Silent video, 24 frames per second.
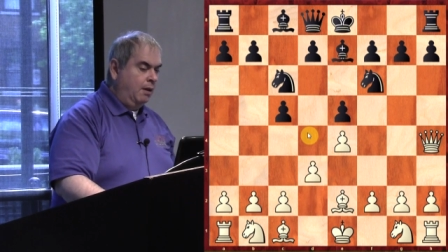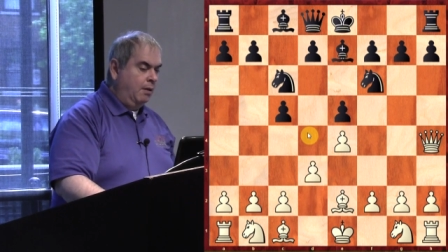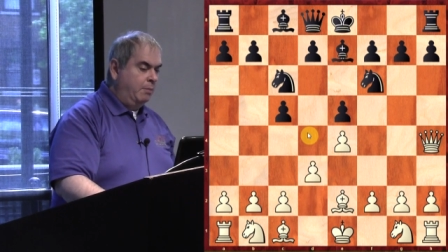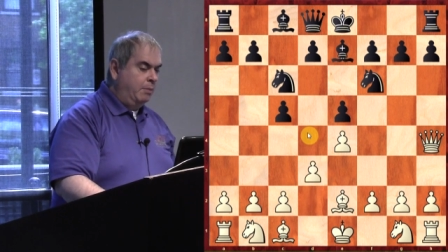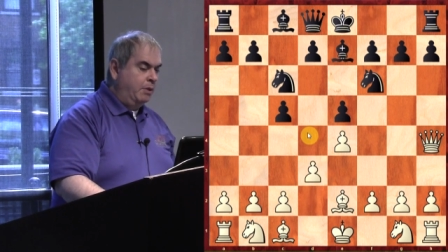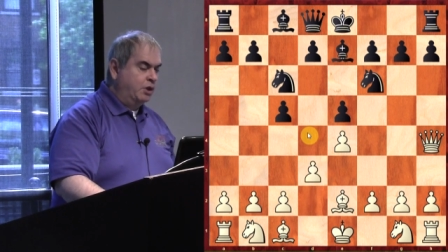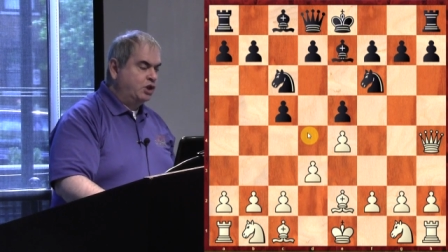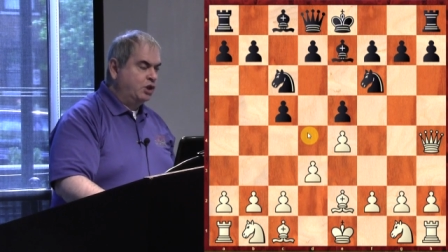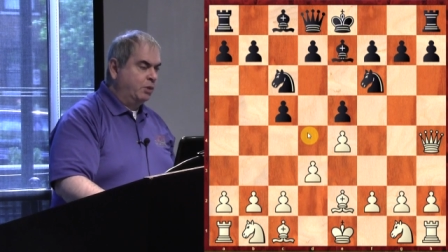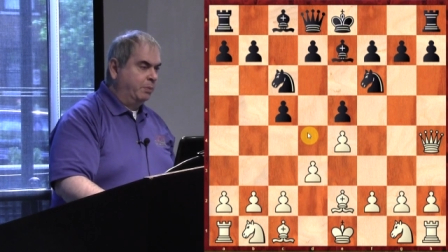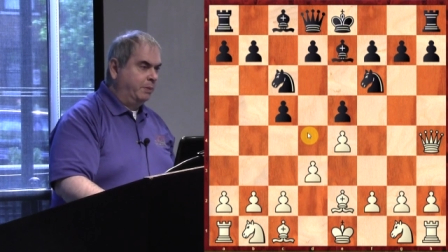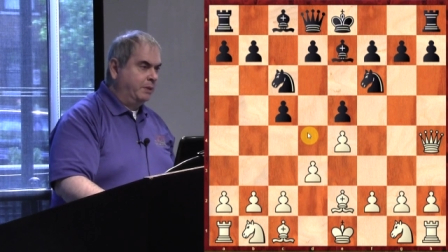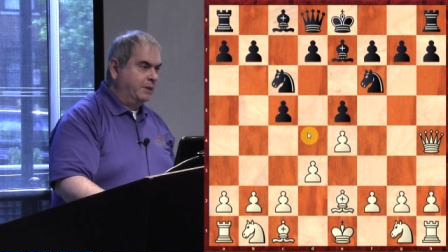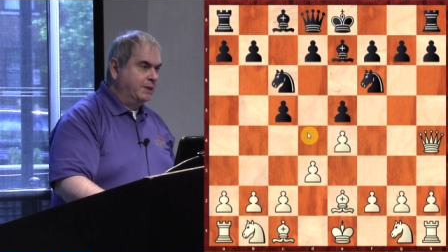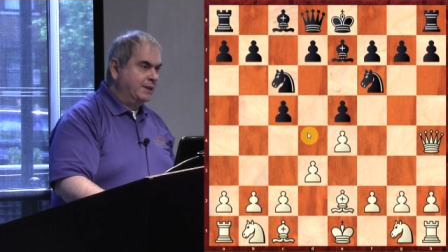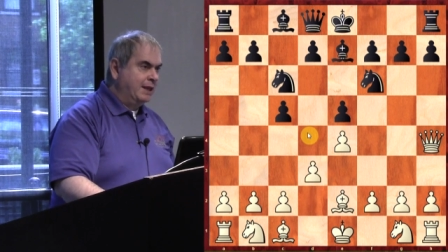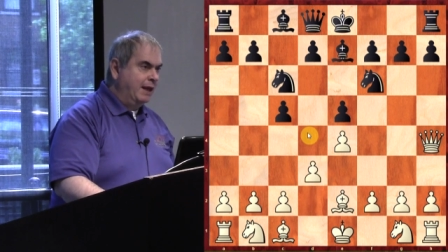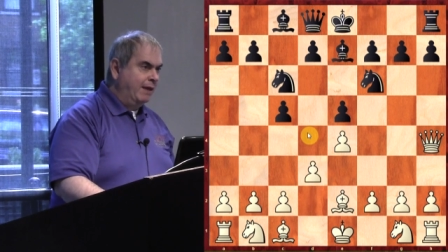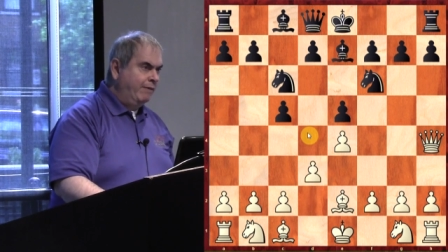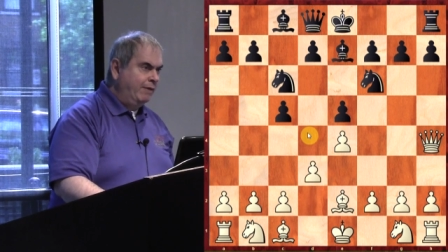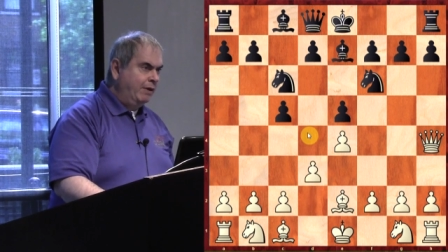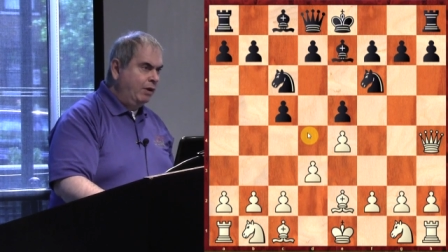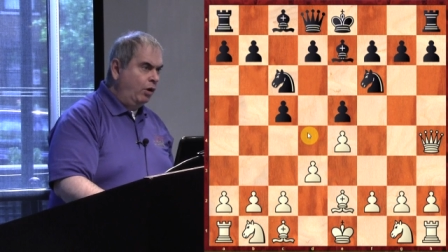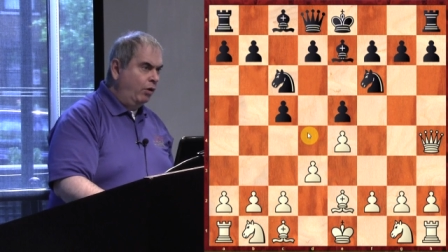bishop
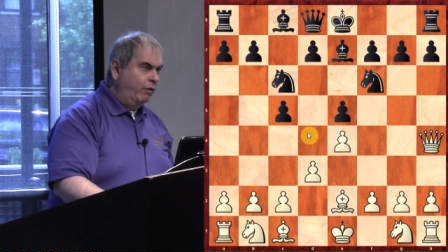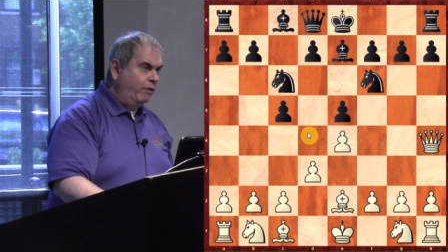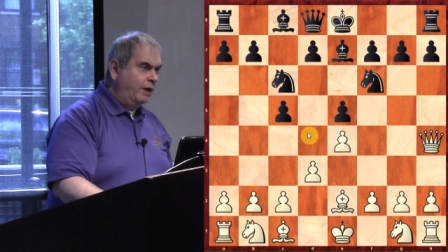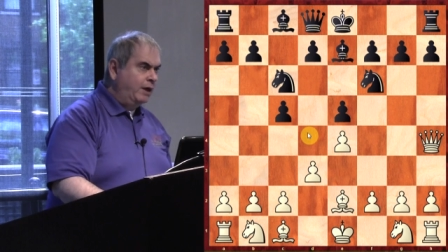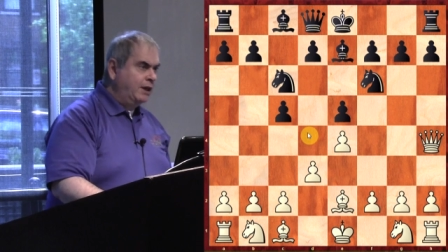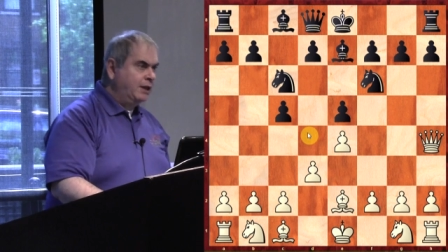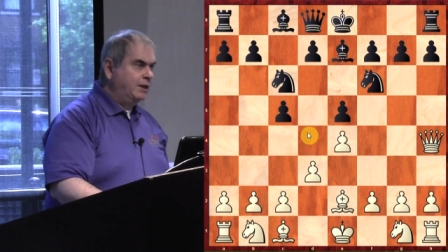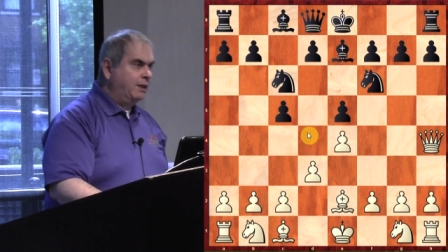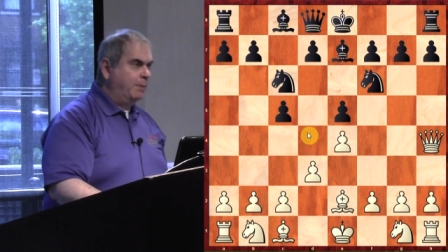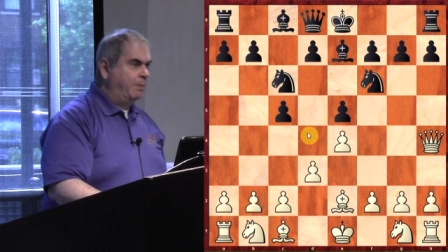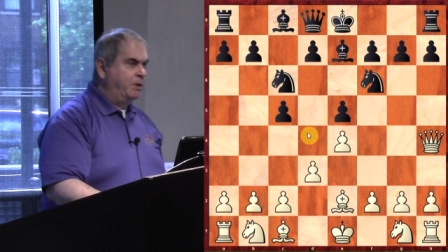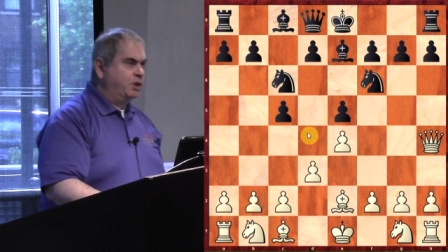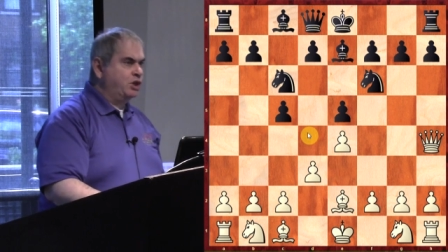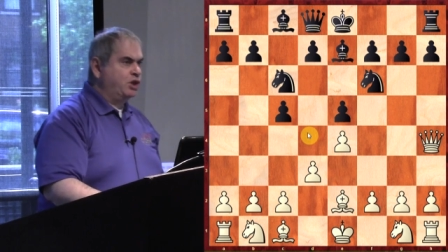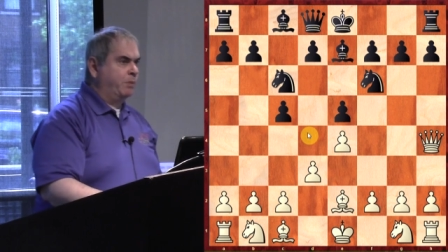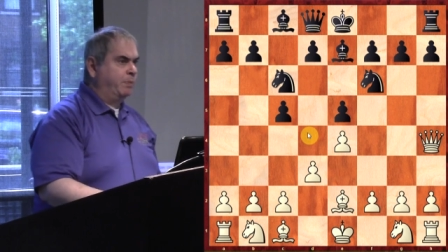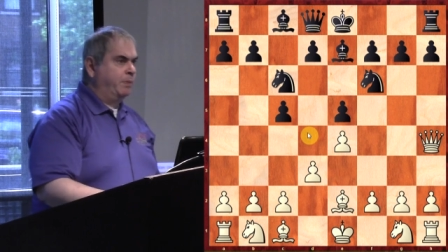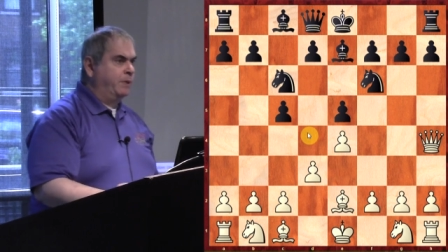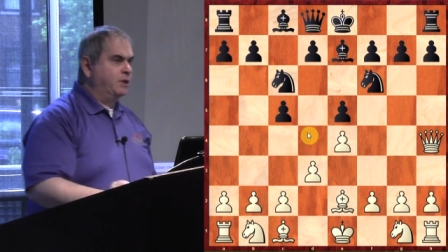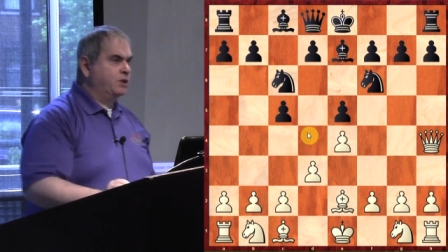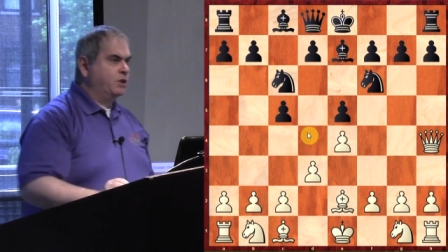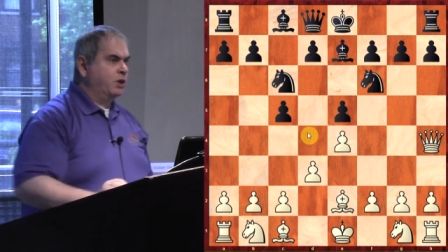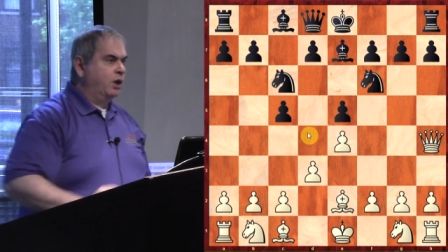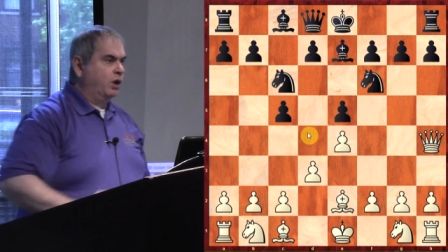e7. Already the
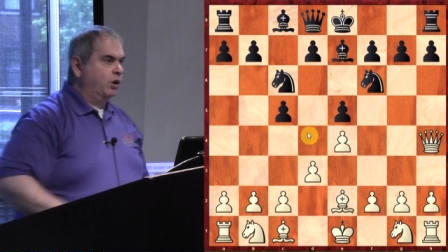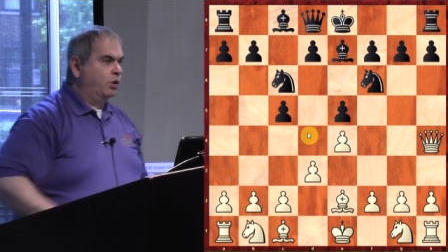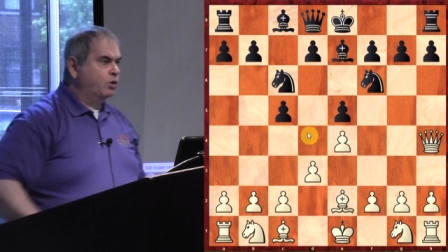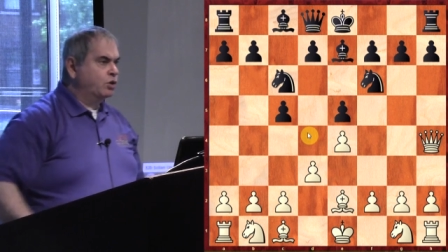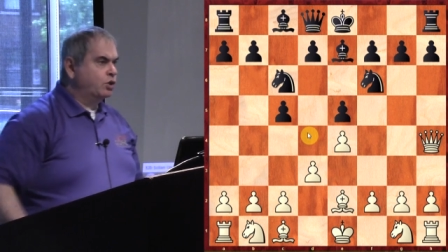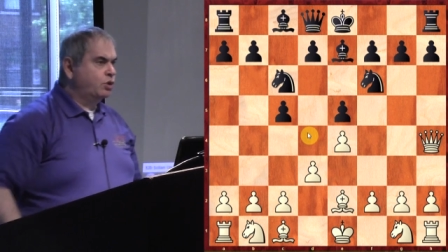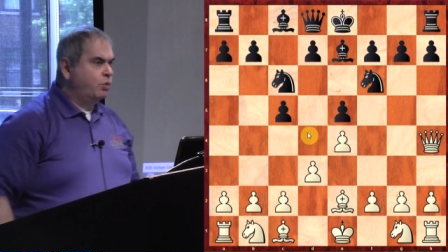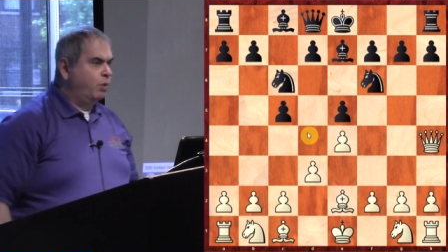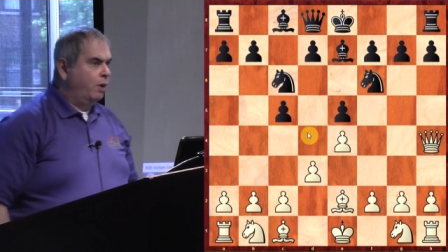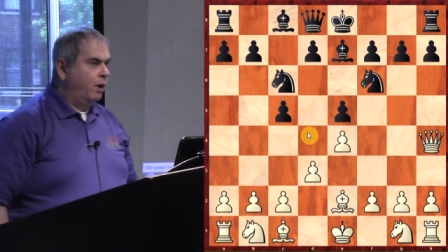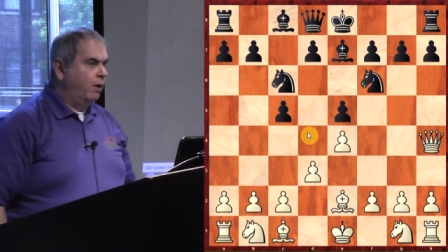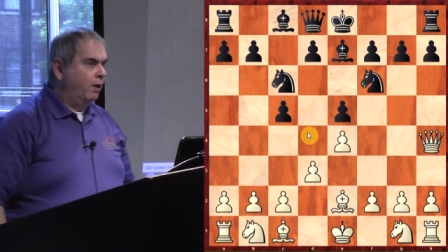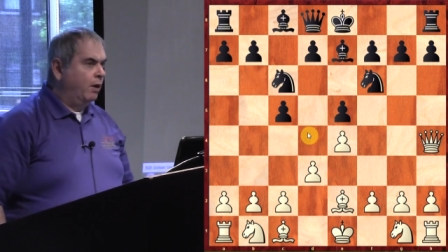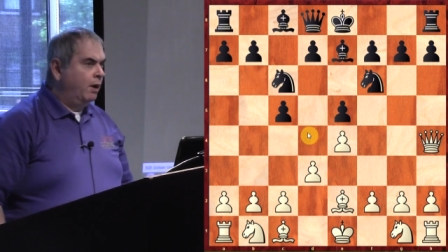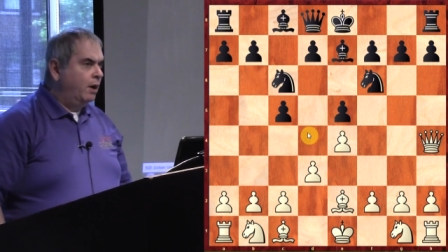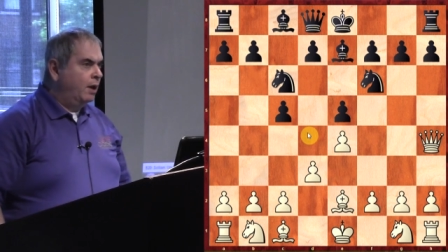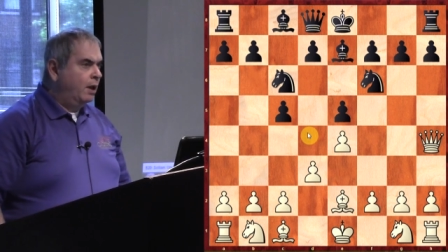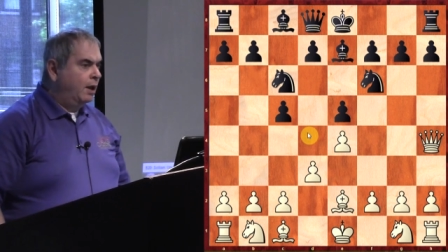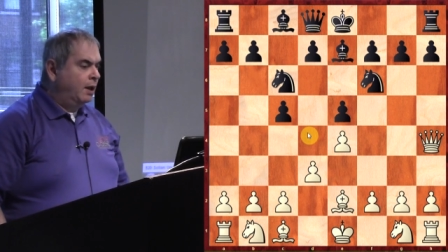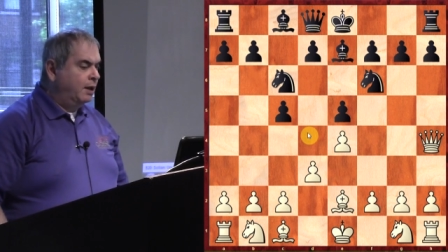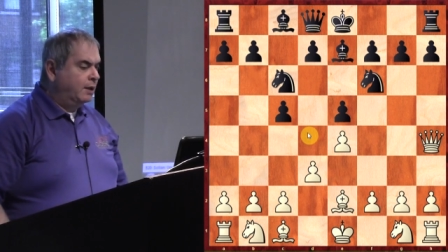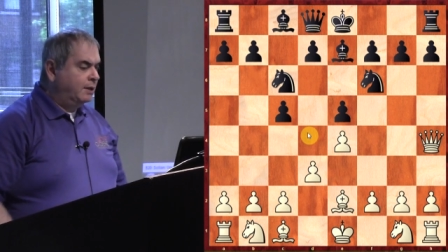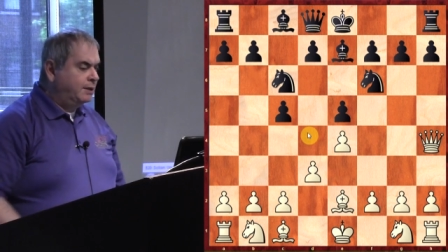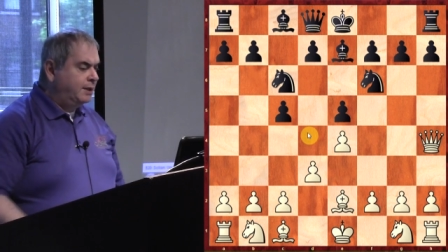bishop is on a good
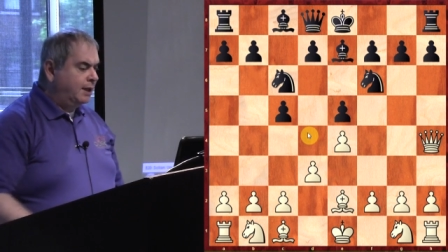square,